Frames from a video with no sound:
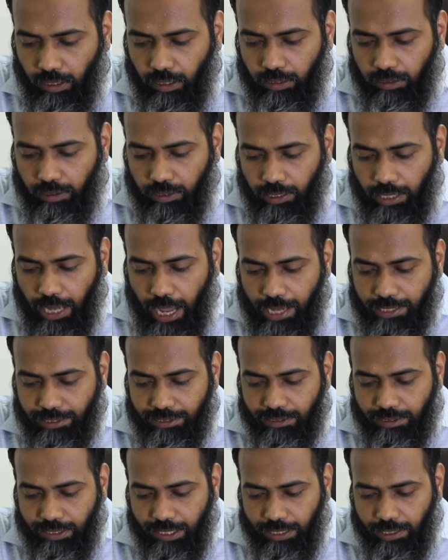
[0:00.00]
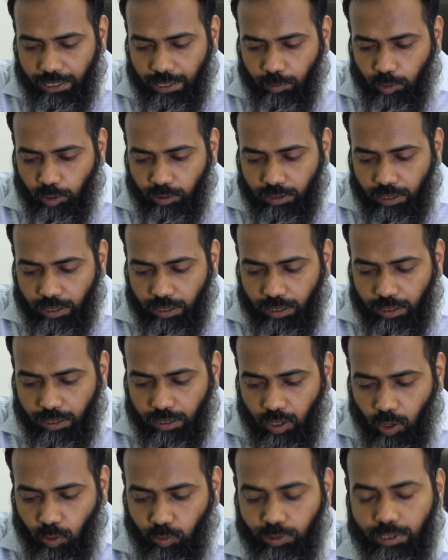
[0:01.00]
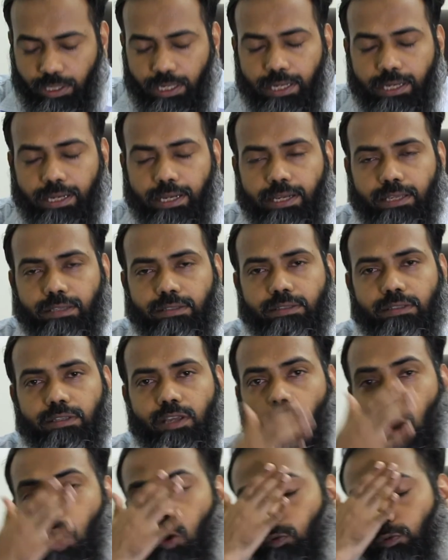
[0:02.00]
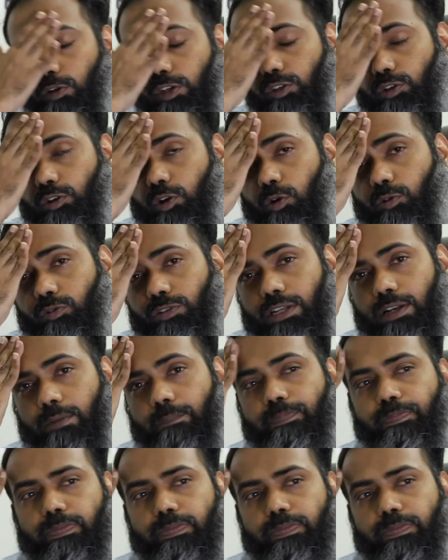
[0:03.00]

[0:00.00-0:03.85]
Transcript: The last thing about the counseling is how we should counsel.